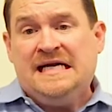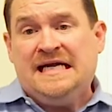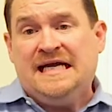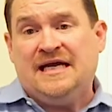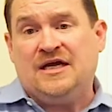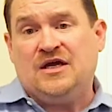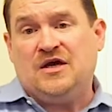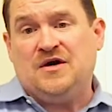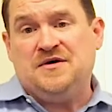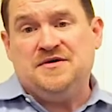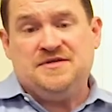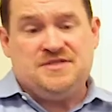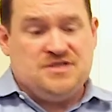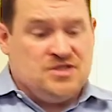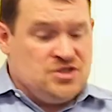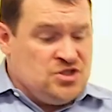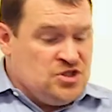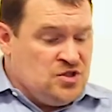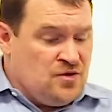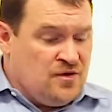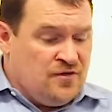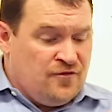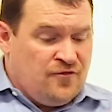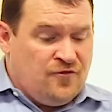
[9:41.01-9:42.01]
It goes
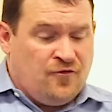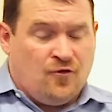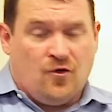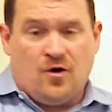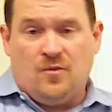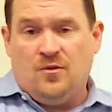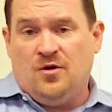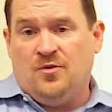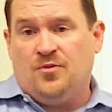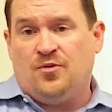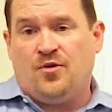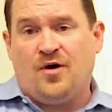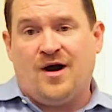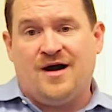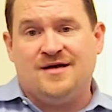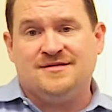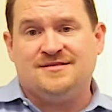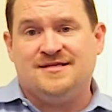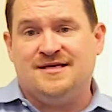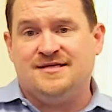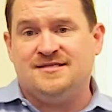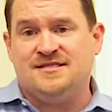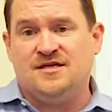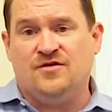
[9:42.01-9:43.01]
into a formal
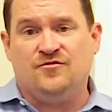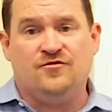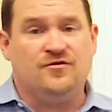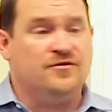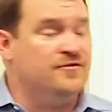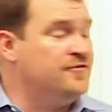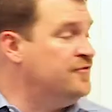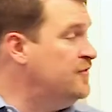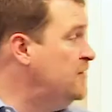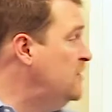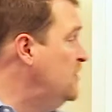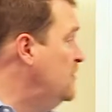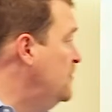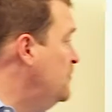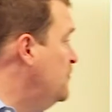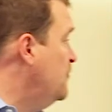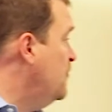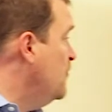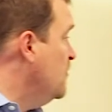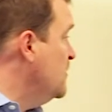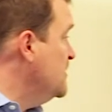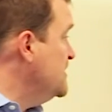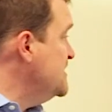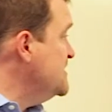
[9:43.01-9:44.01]
process of review
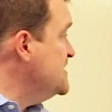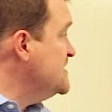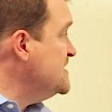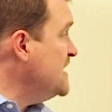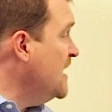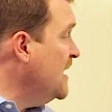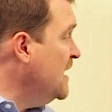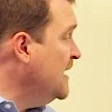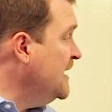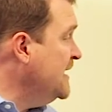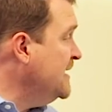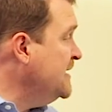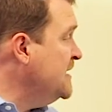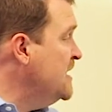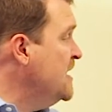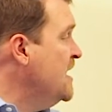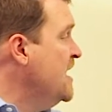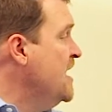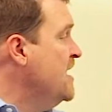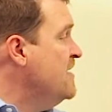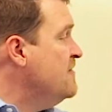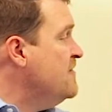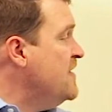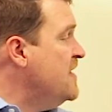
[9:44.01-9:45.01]
for design.
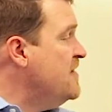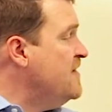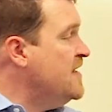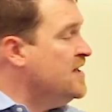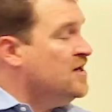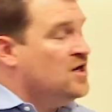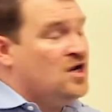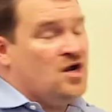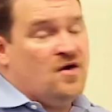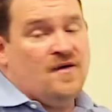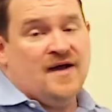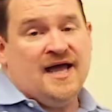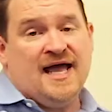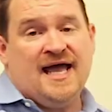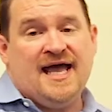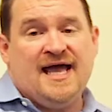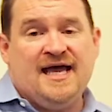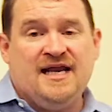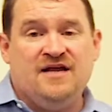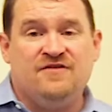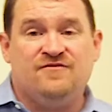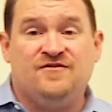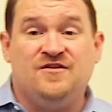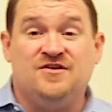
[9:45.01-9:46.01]
They then go
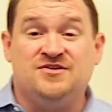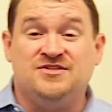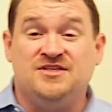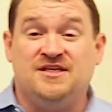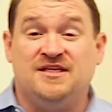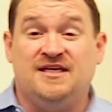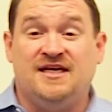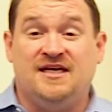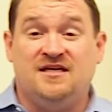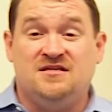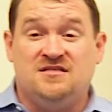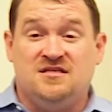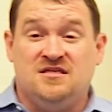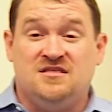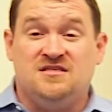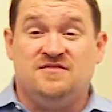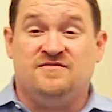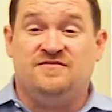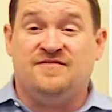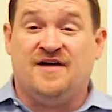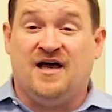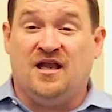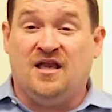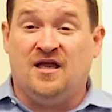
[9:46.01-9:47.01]
ahead if there's a need to
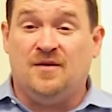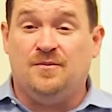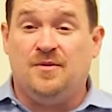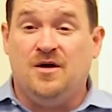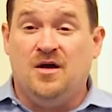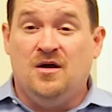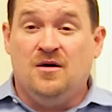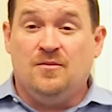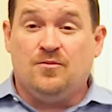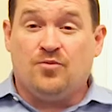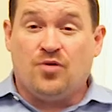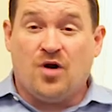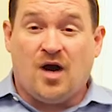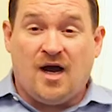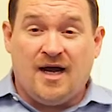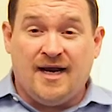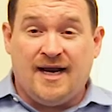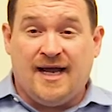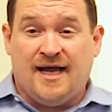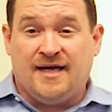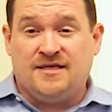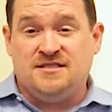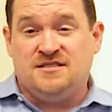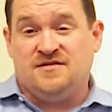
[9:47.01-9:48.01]
develop
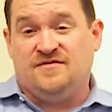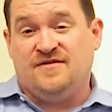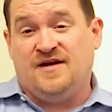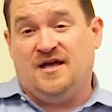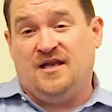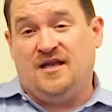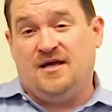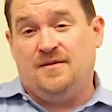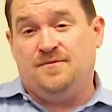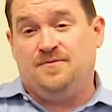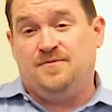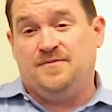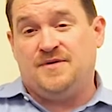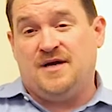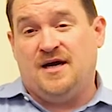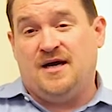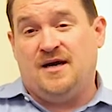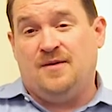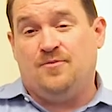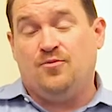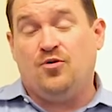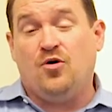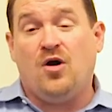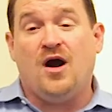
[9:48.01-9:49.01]
product,
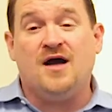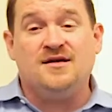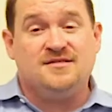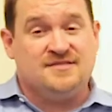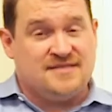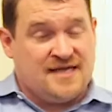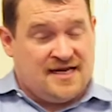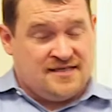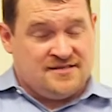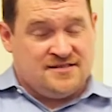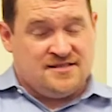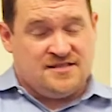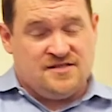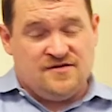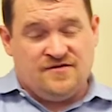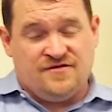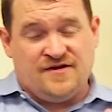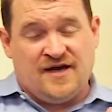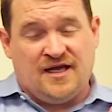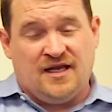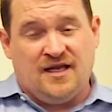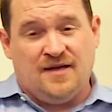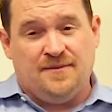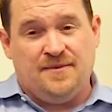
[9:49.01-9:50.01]
develop process,
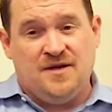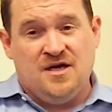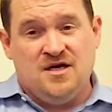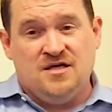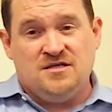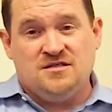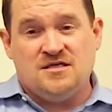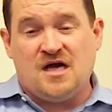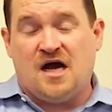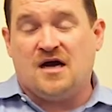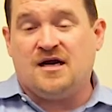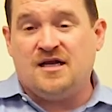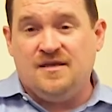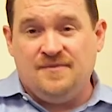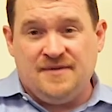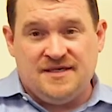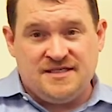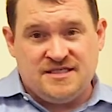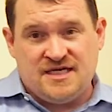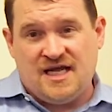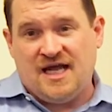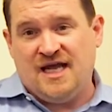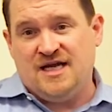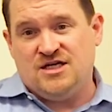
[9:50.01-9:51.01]
develop
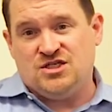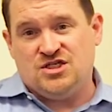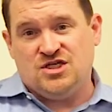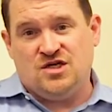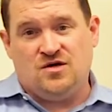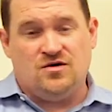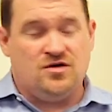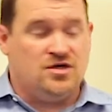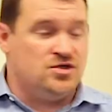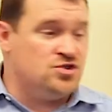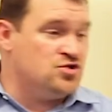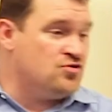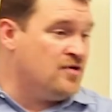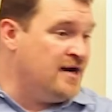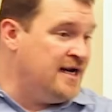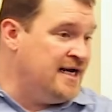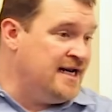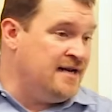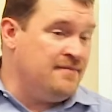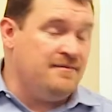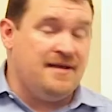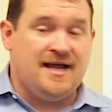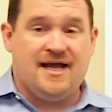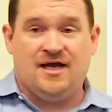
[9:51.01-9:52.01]
documentation, a
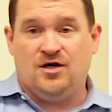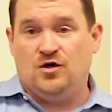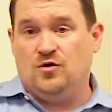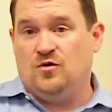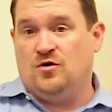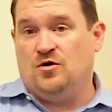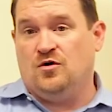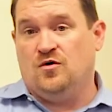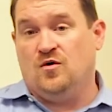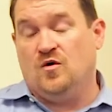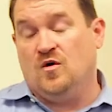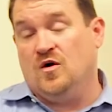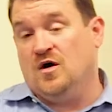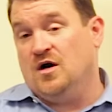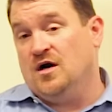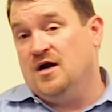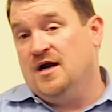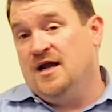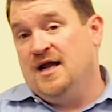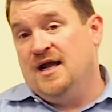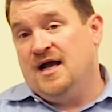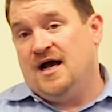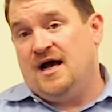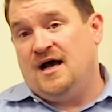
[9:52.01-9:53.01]
training manual, or
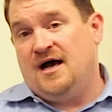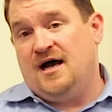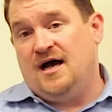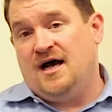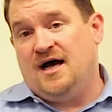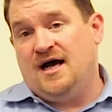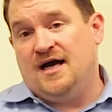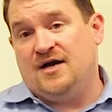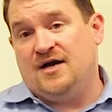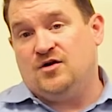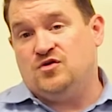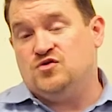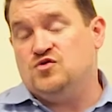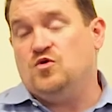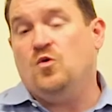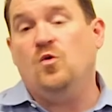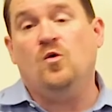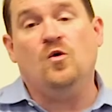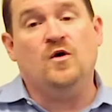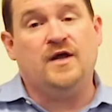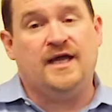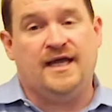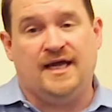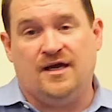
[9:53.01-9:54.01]
a
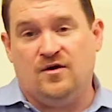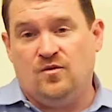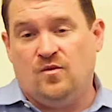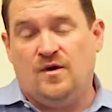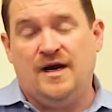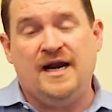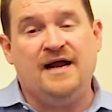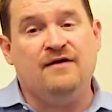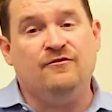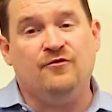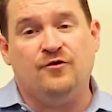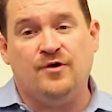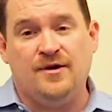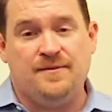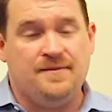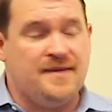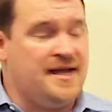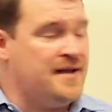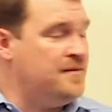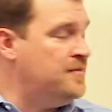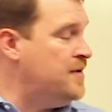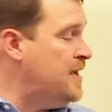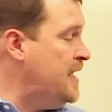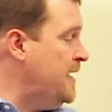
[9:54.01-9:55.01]
toolkit, whatever it
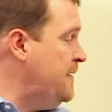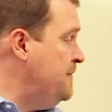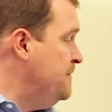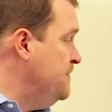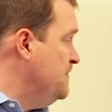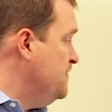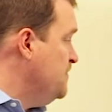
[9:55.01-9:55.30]
may be.